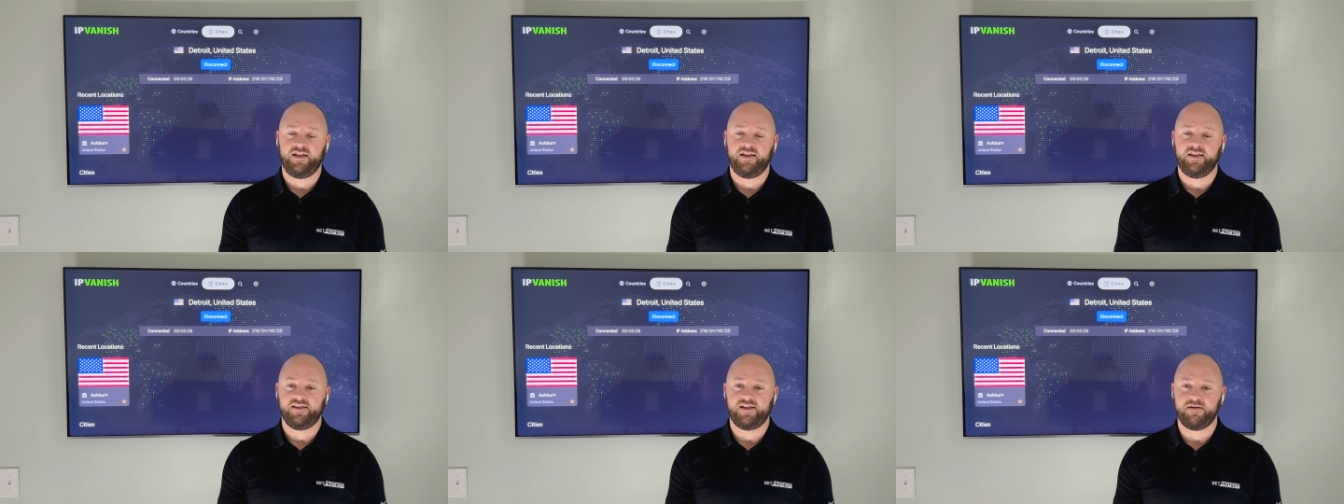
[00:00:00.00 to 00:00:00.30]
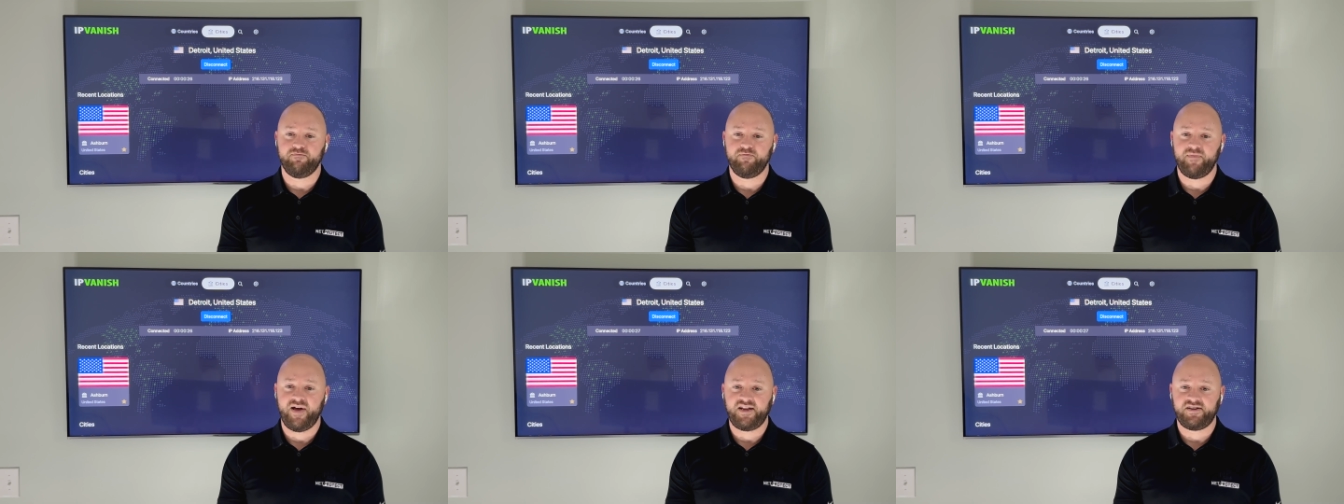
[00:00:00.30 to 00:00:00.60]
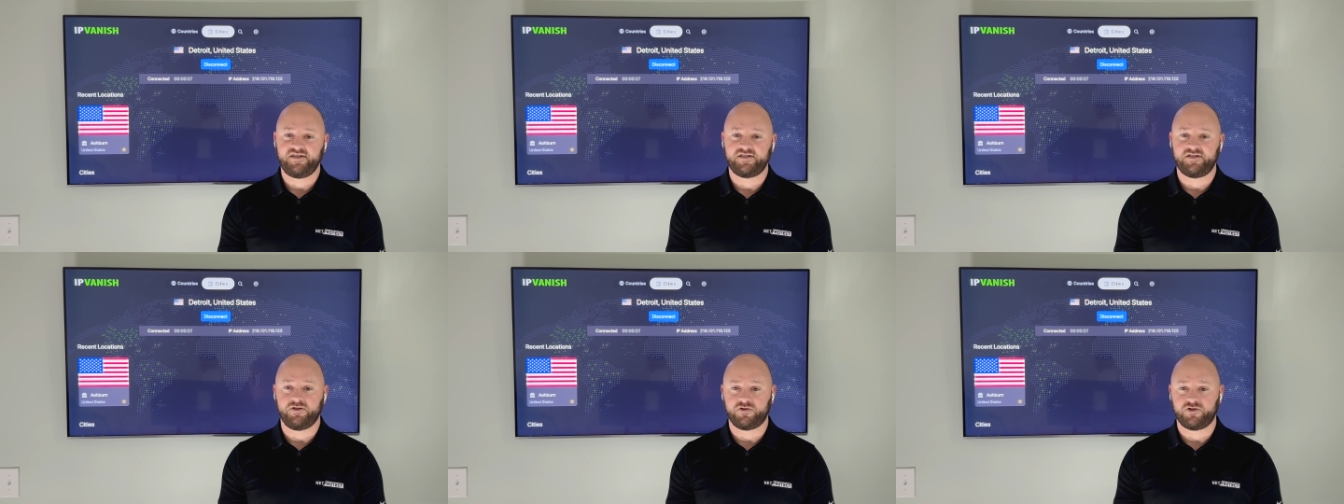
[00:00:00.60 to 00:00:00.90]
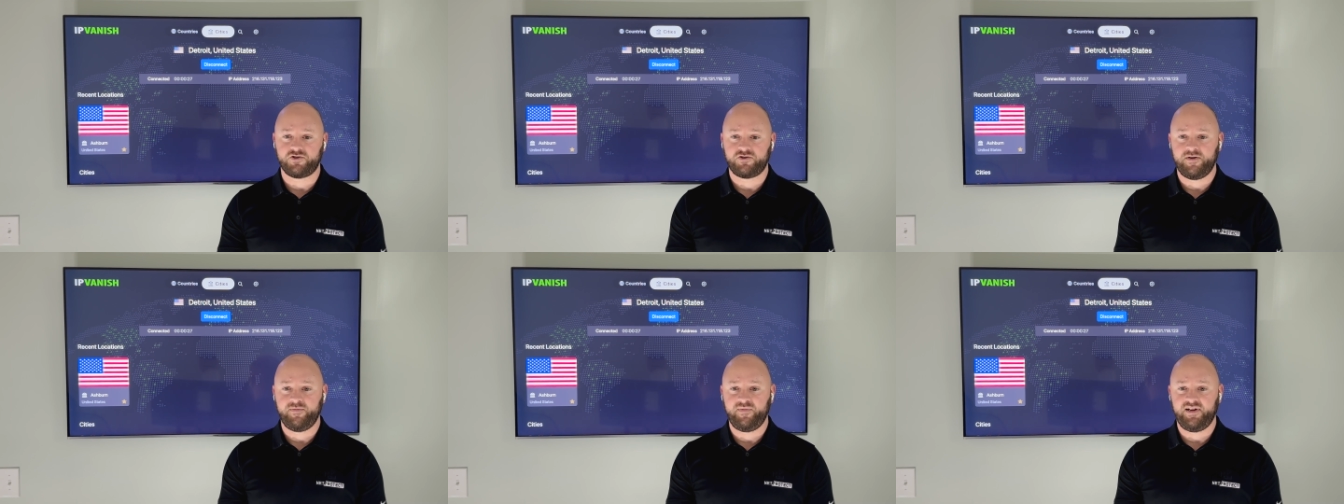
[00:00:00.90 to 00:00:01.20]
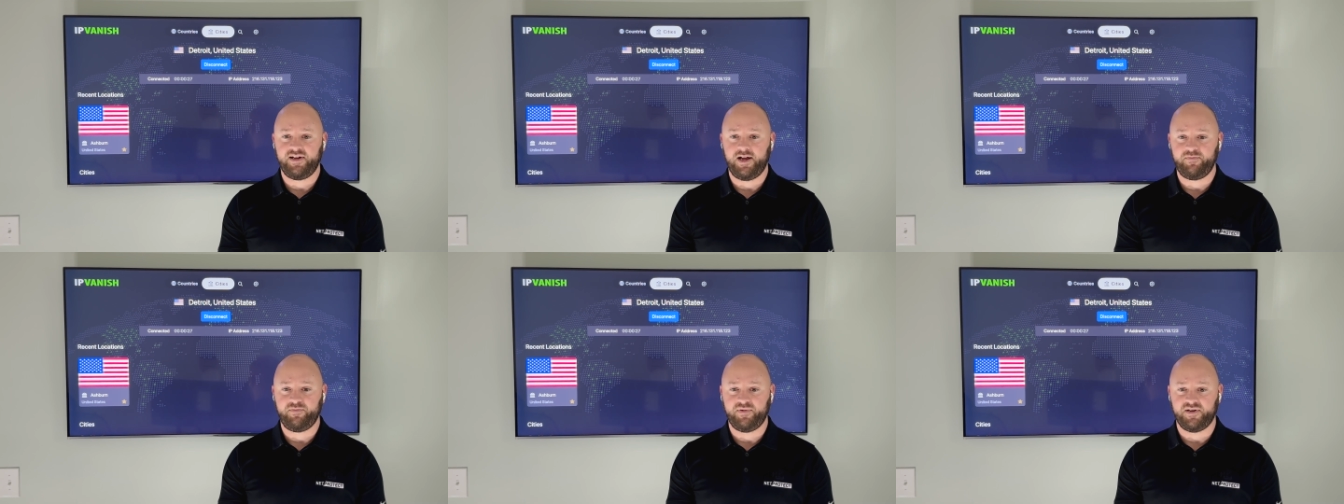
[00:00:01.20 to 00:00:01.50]
they match your streaming
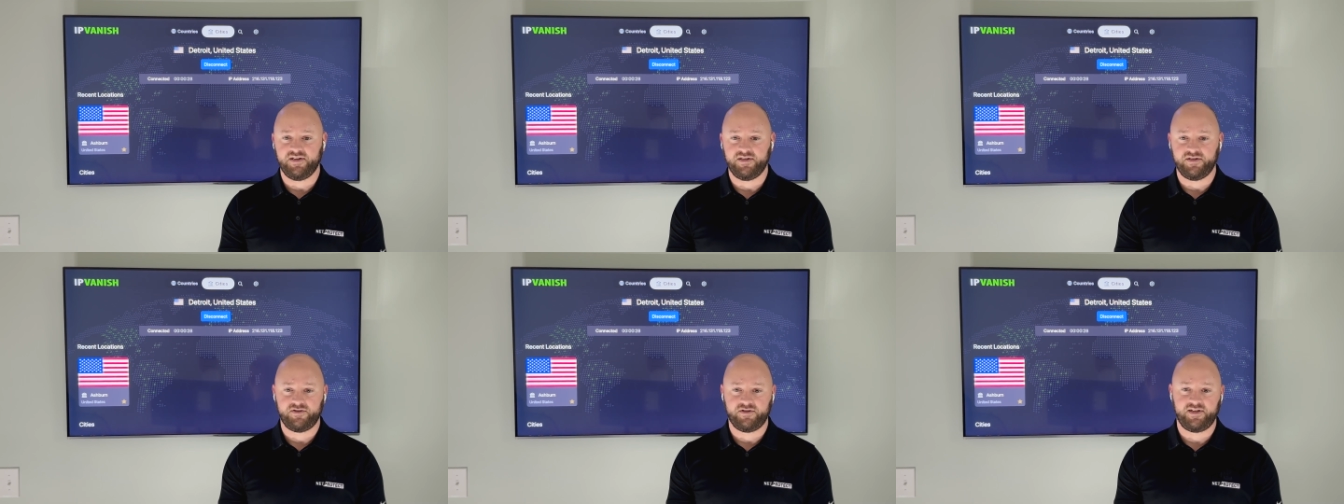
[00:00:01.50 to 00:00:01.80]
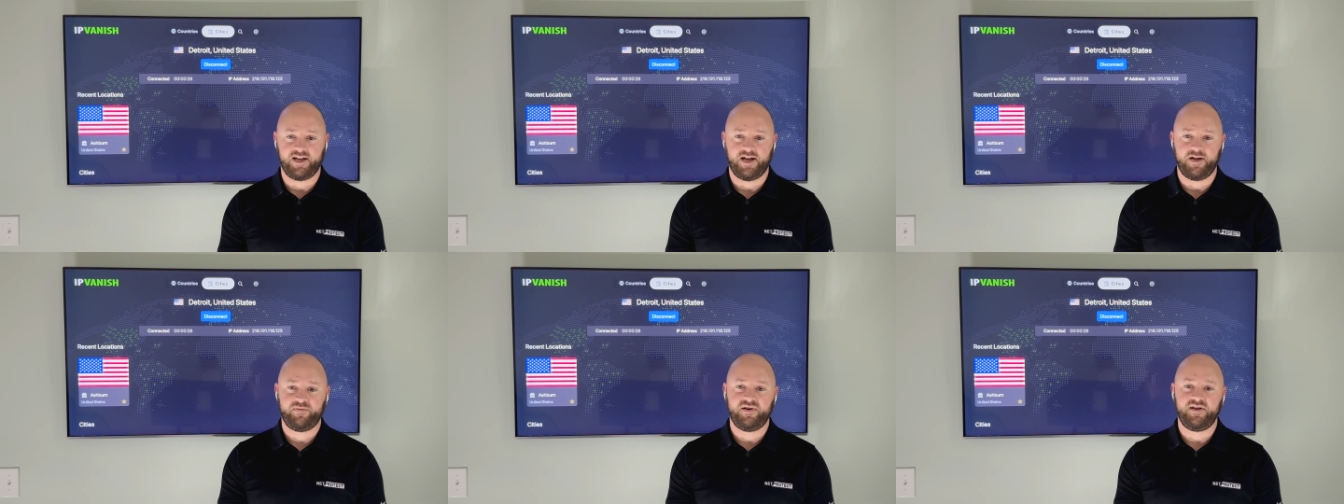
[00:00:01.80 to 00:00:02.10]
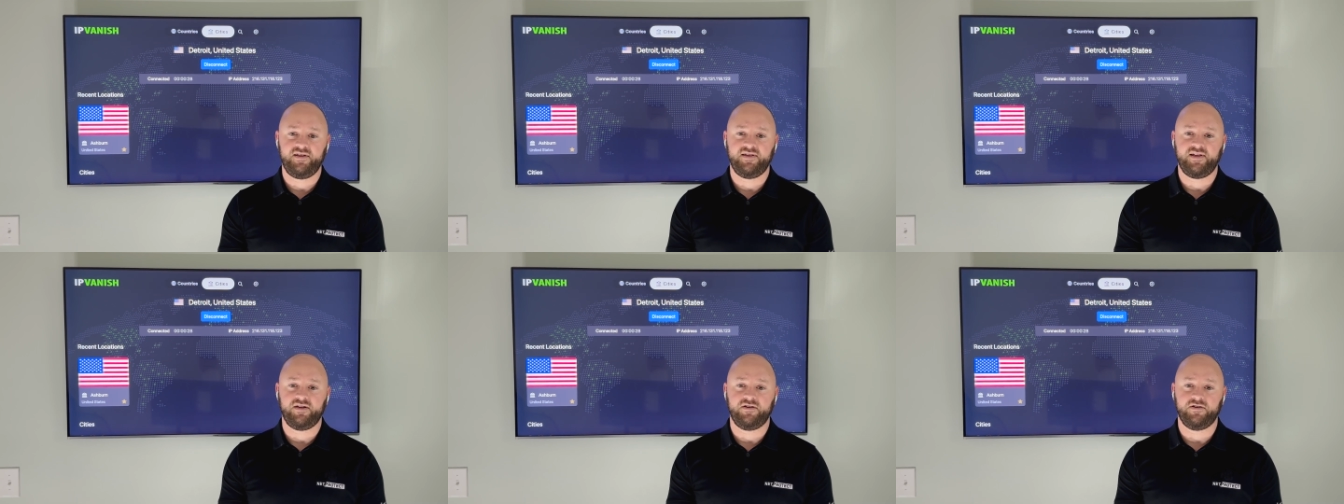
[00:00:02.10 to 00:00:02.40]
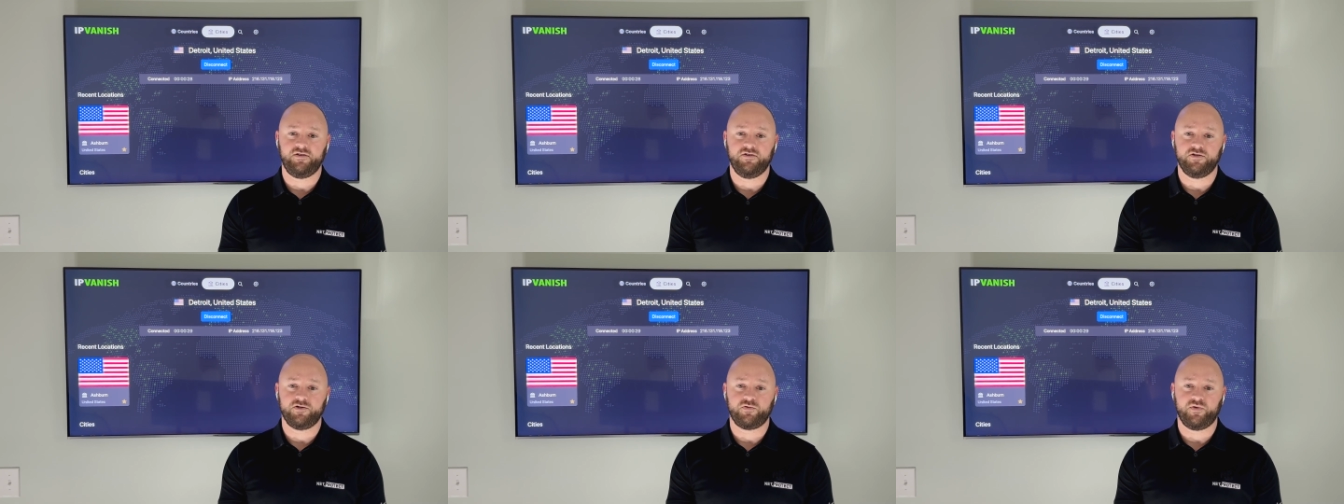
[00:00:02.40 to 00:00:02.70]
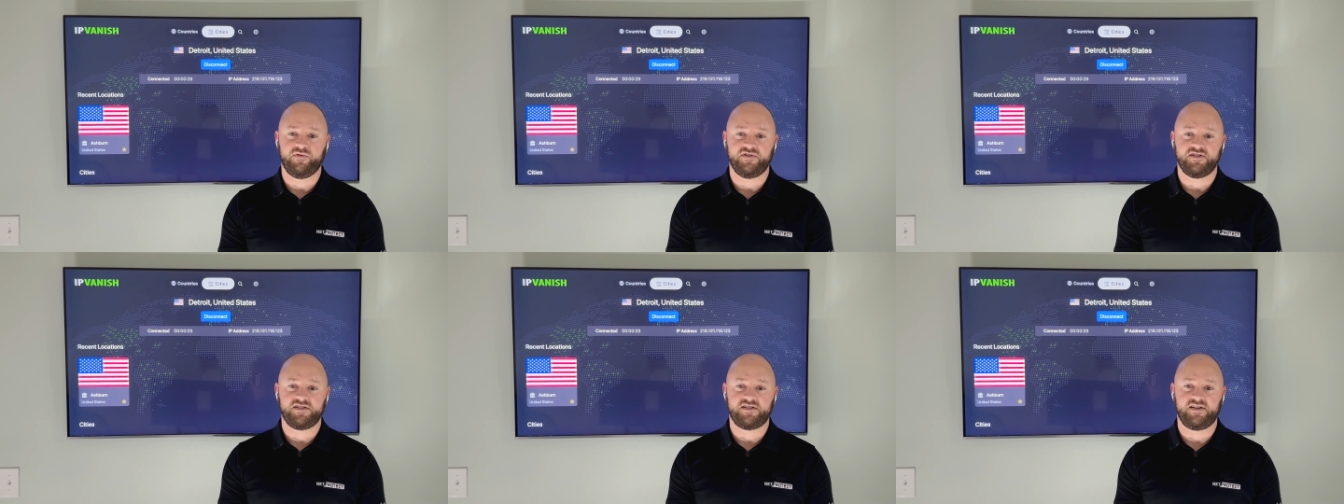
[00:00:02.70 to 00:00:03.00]
IP to the IP that you use when
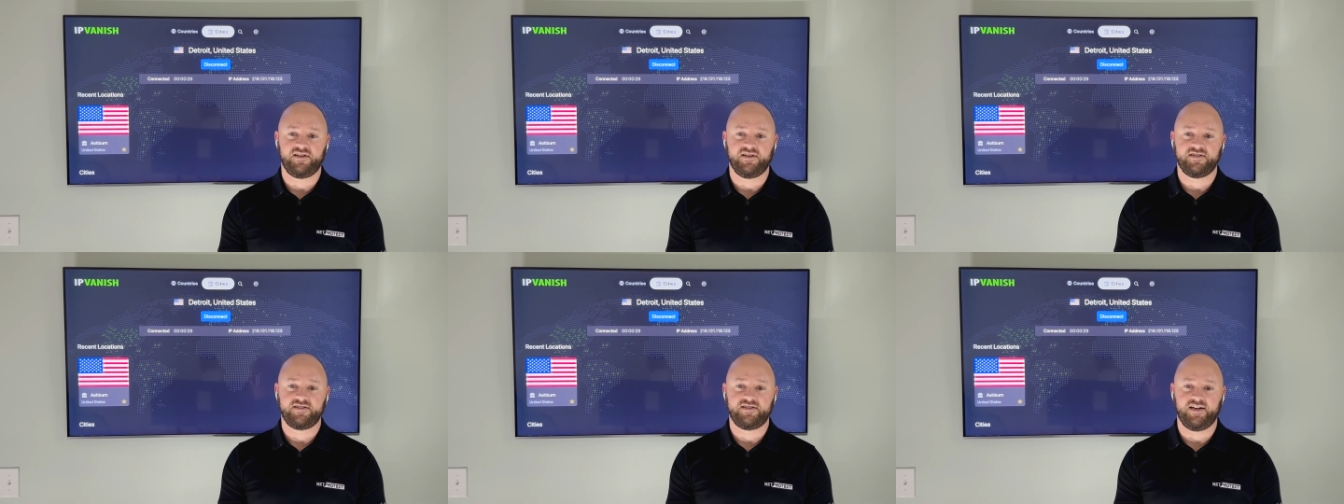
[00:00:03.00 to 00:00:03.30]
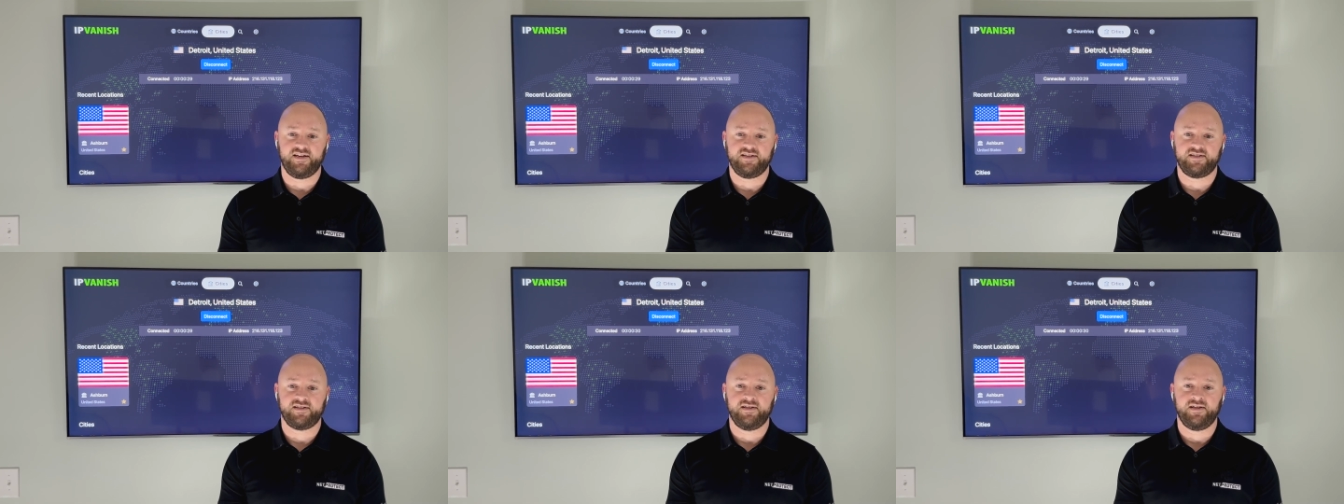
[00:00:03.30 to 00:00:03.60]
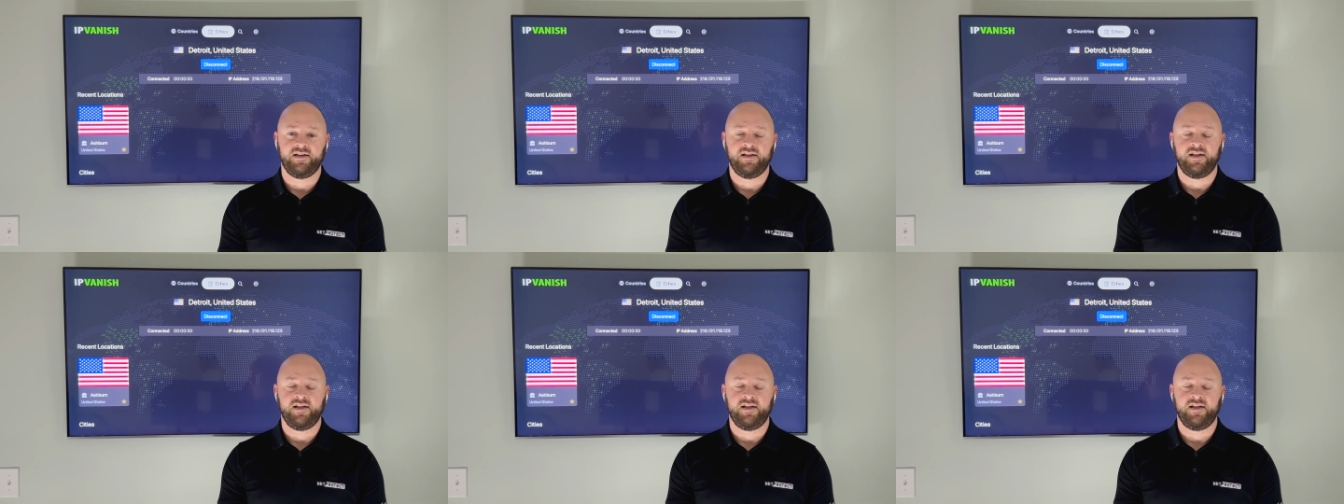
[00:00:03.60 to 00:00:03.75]
visiting the site.